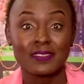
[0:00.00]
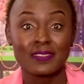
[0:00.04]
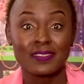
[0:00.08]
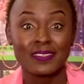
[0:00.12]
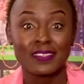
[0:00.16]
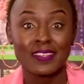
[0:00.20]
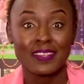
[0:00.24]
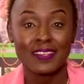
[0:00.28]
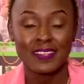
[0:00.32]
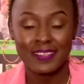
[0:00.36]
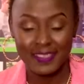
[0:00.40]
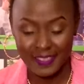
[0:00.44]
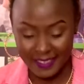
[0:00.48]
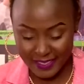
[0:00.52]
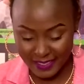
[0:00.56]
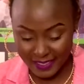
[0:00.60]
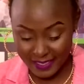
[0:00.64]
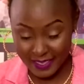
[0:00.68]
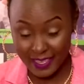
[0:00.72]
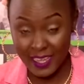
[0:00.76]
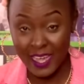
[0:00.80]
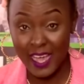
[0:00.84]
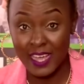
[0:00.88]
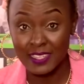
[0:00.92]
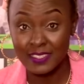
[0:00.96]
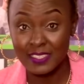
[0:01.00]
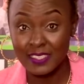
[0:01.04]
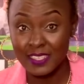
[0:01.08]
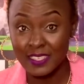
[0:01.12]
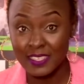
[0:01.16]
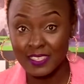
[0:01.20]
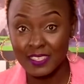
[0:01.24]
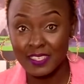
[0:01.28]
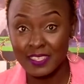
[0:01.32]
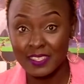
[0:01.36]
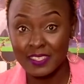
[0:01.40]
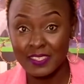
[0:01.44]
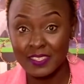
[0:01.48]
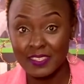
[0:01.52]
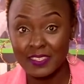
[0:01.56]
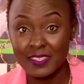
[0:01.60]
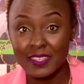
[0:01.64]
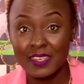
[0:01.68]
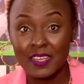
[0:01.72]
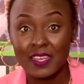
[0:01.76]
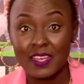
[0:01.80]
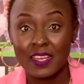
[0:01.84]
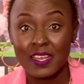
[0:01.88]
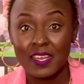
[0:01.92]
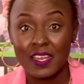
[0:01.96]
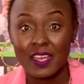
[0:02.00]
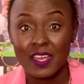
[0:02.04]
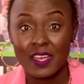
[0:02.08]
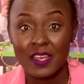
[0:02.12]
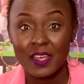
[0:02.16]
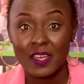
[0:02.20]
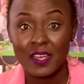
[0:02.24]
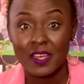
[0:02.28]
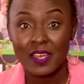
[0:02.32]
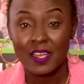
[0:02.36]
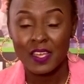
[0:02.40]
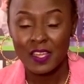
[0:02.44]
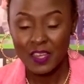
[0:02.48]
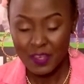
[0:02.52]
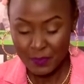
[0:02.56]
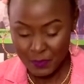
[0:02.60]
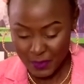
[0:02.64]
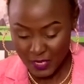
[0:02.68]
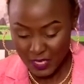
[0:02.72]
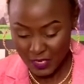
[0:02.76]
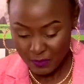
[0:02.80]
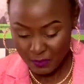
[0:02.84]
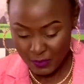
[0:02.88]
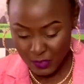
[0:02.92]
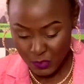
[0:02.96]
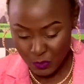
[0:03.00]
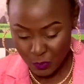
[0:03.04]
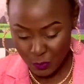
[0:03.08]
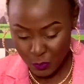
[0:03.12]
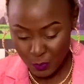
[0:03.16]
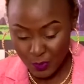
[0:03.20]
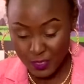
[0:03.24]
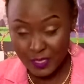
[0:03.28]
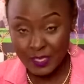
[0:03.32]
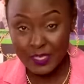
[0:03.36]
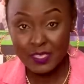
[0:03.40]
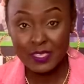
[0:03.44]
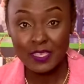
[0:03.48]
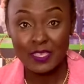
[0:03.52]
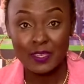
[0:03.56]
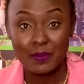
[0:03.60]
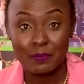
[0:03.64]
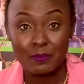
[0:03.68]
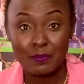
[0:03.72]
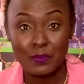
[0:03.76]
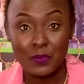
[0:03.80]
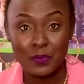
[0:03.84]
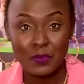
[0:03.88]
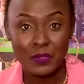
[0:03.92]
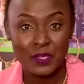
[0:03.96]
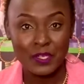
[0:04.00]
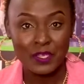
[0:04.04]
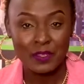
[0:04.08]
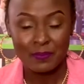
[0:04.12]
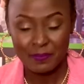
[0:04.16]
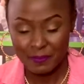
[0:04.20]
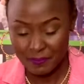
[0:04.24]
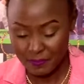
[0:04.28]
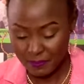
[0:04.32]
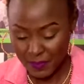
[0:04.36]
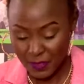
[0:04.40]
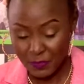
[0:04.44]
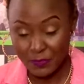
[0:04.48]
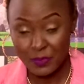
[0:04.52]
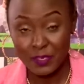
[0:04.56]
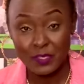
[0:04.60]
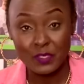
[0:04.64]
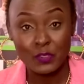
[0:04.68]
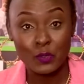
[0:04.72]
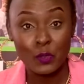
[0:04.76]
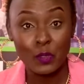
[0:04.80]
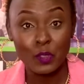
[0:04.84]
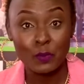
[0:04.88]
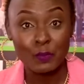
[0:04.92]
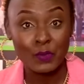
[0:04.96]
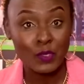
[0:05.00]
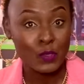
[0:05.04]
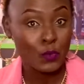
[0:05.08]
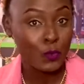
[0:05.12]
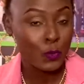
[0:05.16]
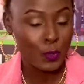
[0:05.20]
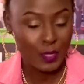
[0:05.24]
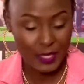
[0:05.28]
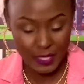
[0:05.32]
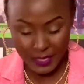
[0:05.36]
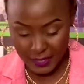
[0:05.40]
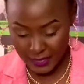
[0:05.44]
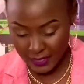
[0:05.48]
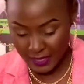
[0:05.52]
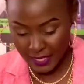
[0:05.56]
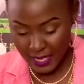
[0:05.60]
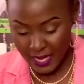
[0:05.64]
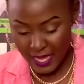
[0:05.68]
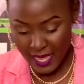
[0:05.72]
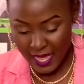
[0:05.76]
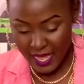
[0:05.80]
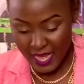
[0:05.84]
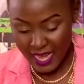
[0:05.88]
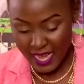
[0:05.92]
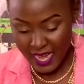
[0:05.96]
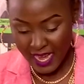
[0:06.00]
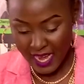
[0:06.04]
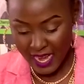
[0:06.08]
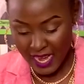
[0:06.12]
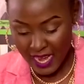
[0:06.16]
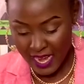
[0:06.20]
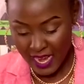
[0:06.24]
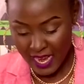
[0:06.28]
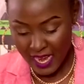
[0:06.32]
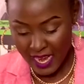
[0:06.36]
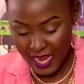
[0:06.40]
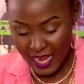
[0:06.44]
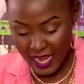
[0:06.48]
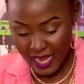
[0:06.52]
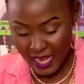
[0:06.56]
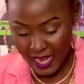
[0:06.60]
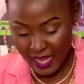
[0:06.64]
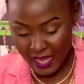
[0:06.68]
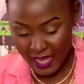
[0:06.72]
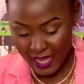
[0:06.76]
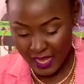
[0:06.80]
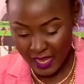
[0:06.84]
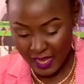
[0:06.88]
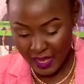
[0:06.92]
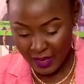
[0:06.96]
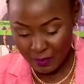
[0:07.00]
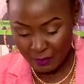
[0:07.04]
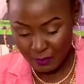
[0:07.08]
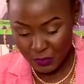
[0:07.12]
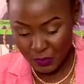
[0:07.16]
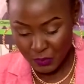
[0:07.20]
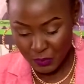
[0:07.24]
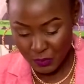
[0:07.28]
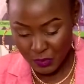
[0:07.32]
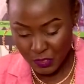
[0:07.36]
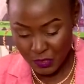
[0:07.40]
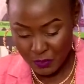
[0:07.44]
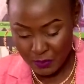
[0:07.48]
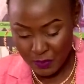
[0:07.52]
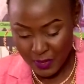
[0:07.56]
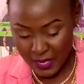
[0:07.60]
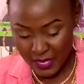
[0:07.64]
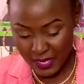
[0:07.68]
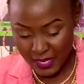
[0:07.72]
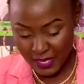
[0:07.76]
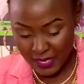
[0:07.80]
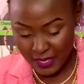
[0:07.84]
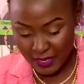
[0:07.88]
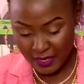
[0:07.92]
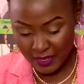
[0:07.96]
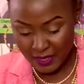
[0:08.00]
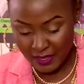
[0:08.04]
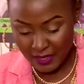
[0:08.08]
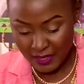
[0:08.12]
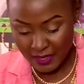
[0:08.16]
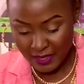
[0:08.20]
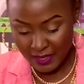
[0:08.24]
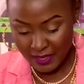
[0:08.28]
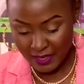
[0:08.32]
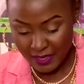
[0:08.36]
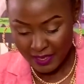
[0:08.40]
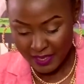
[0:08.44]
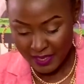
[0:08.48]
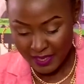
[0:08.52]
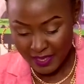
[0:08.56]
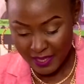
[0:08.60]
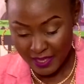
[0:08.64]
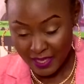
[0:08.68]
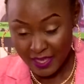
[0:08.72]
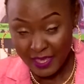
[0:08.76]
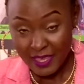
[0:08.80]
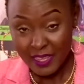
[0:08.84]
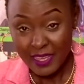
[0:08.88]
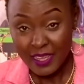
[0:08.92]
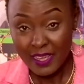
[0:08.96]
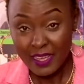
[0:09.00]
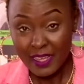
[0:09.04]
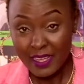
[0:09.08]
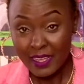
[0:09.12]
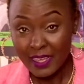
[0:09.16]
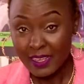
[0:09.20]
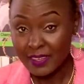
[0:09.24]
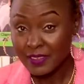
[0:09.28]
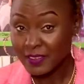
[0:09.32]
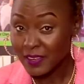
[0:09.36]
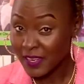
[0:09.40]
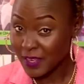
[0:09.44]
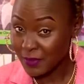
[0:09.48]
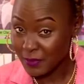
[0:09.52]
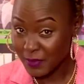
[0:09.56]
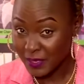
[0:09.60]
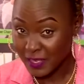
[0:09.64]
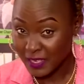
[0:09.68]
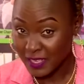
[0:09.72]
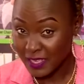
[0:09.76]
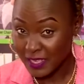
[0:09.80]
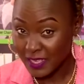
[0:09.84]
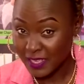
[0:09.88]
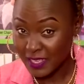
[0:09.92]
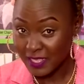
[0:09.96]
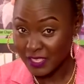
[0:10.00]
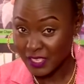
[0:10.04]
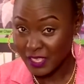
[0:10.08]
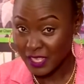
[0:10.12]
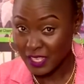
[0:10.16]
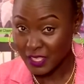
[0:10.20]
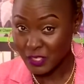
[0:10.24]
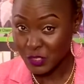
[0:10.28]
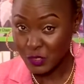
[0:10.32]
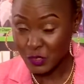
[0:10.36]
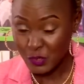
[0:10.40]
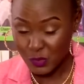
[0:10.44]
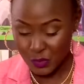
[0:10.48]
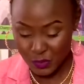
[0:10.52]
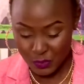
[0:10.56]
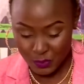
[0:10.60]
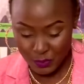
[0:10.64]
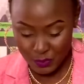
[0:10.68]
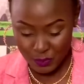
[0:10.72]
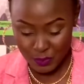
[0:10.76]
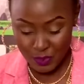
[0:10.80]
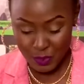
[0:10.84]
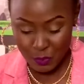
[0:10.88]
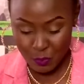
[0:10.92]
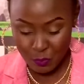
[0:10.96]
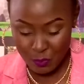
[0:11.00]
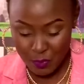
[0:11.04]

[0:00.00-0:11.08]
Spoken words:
this is Her Standards. And my name is Queen Tambori. My friends call me Queen. I am joined by a driver attached to